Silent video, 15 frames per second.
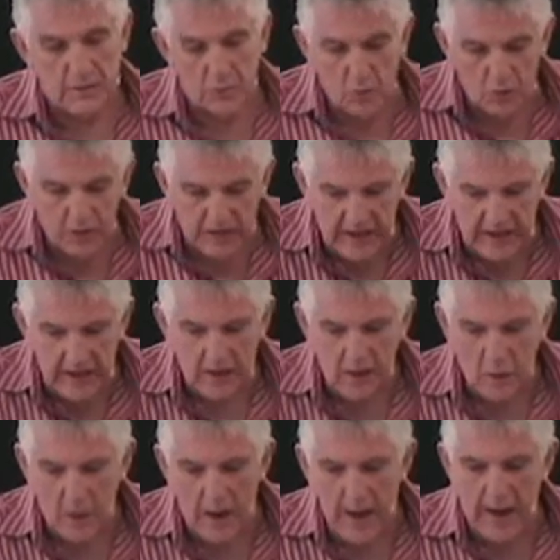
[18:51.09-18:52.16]
will get in
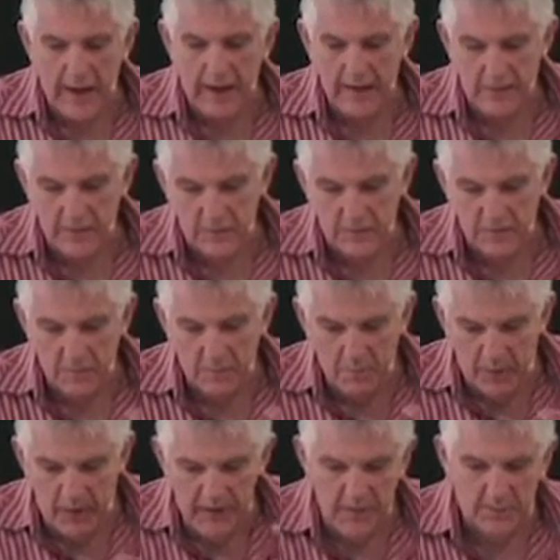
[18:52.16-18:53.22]
the way of those
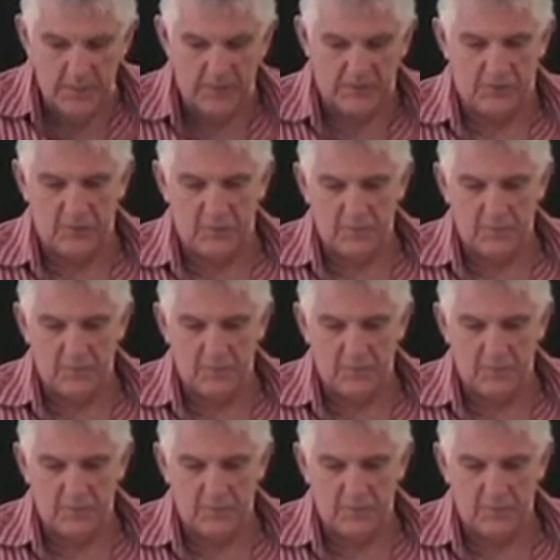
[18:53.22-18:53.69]
impediments.